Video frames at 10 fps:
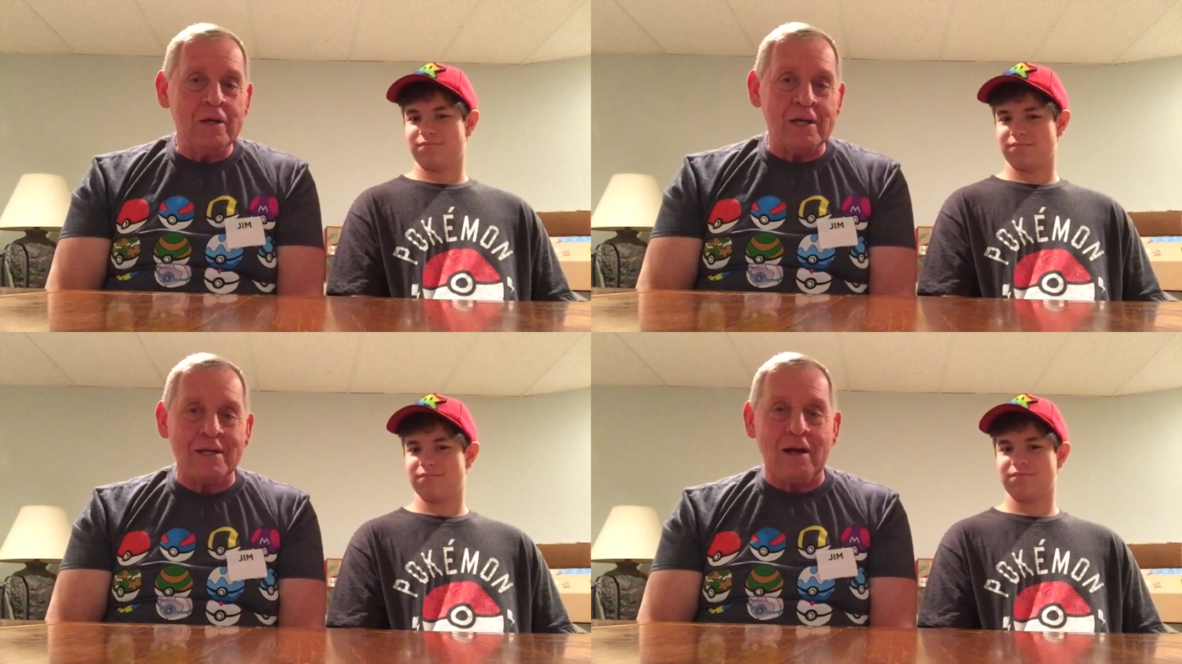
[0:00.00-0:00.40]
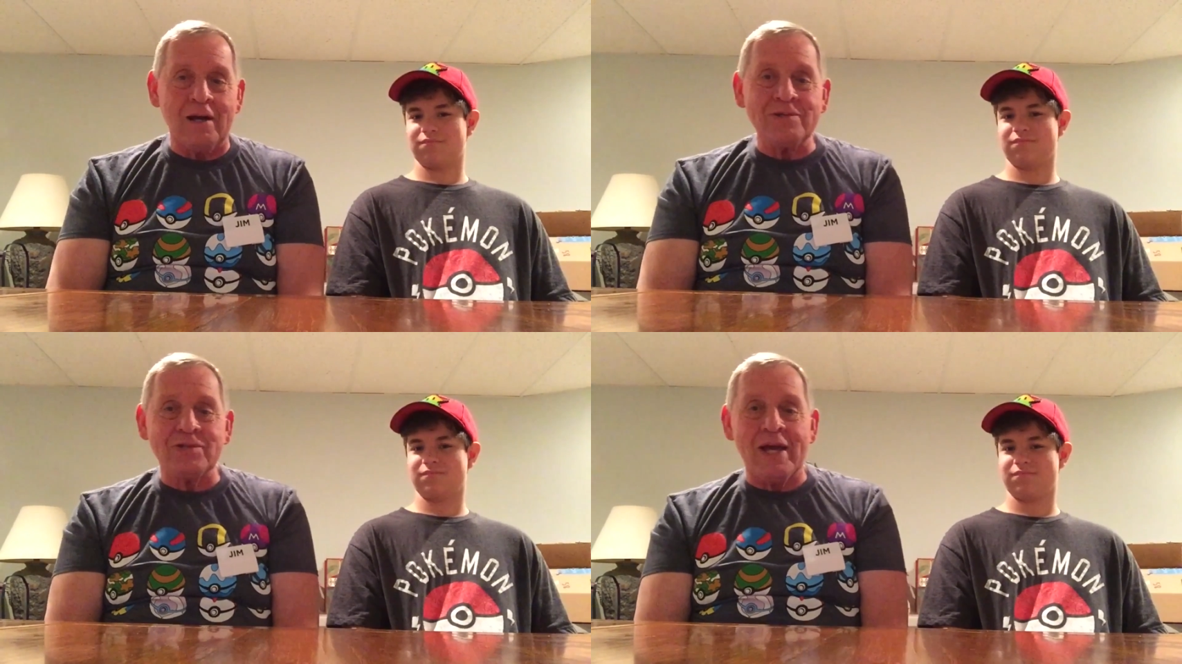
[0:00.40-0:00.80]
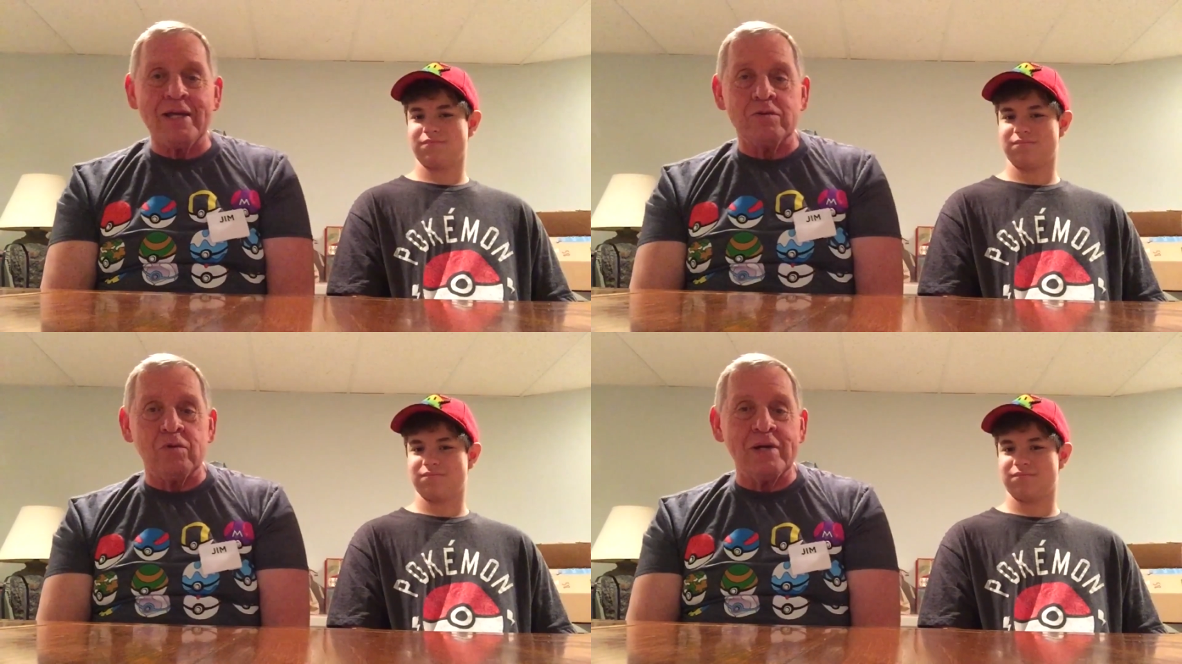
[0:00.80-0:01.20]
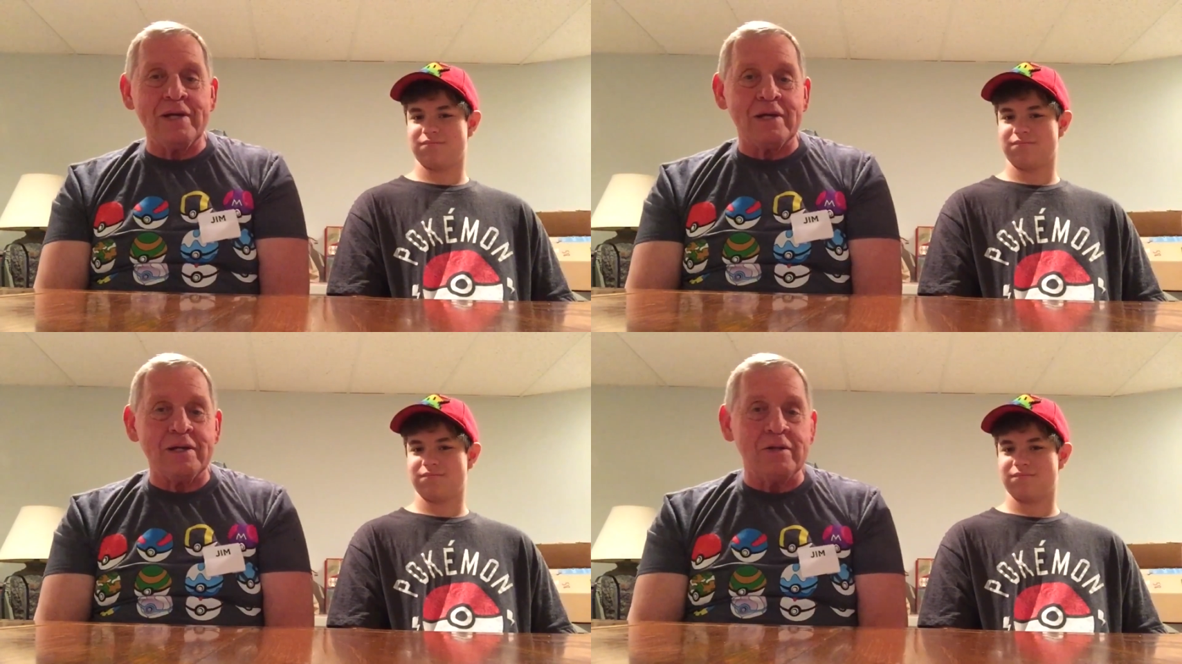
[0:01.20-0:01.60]
Speaker 1: and the ice skating
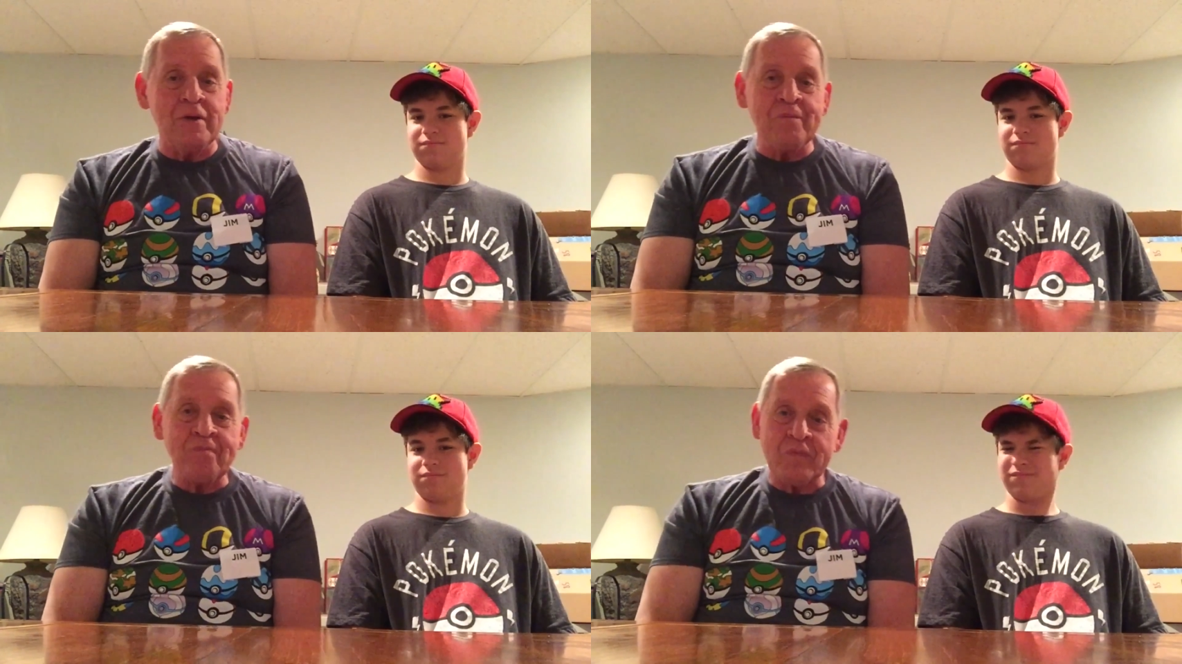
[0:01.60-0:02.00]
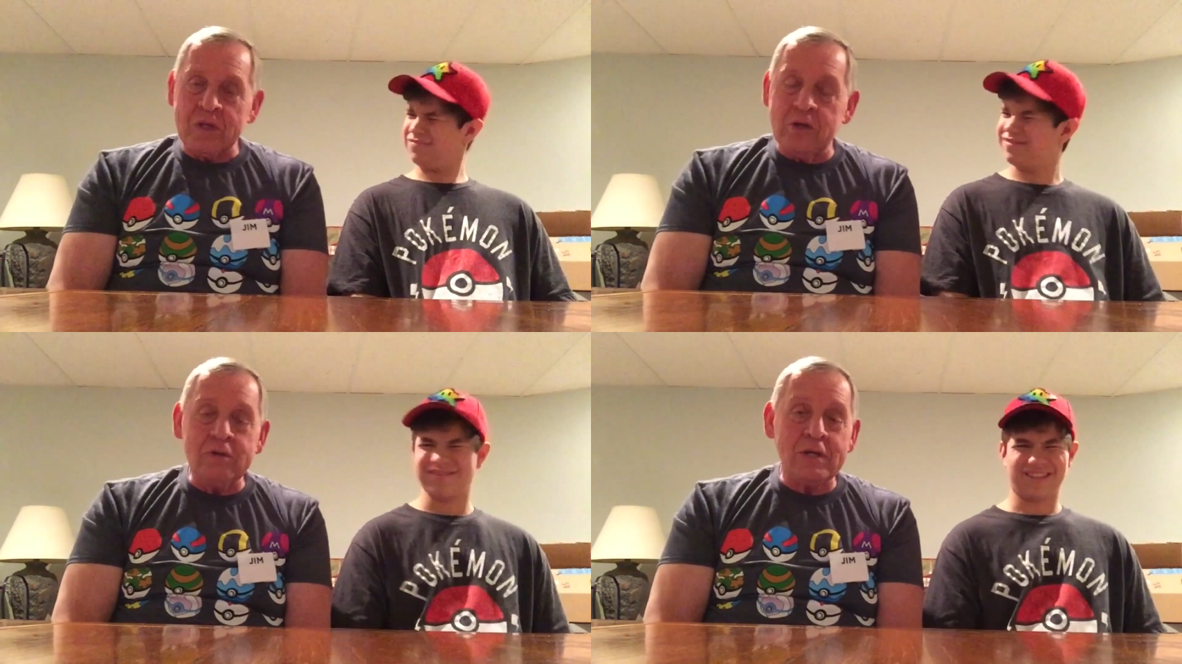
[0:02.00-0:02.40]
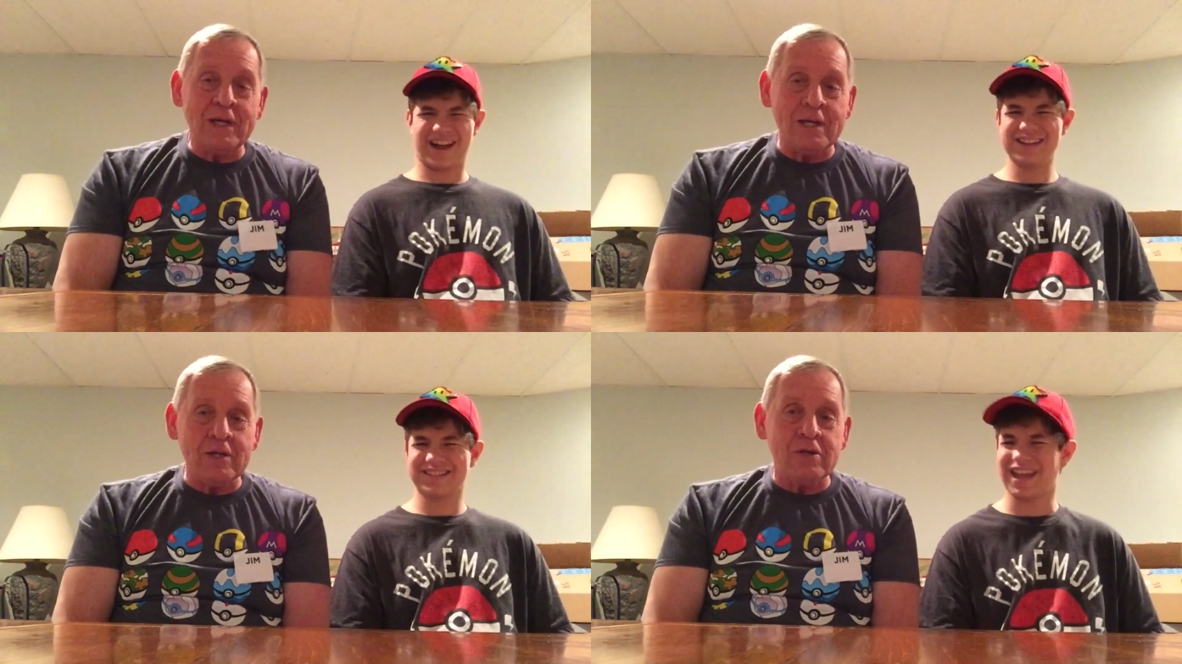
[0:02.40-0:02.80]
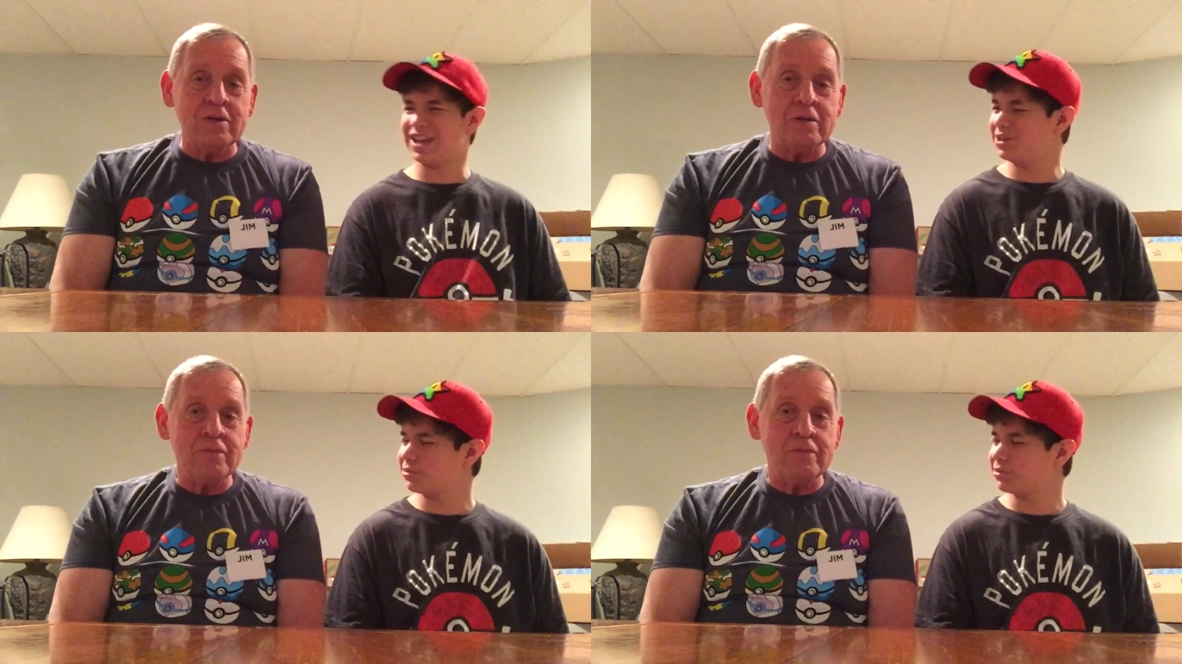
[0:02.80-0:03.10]
rink, and you could get ice a skating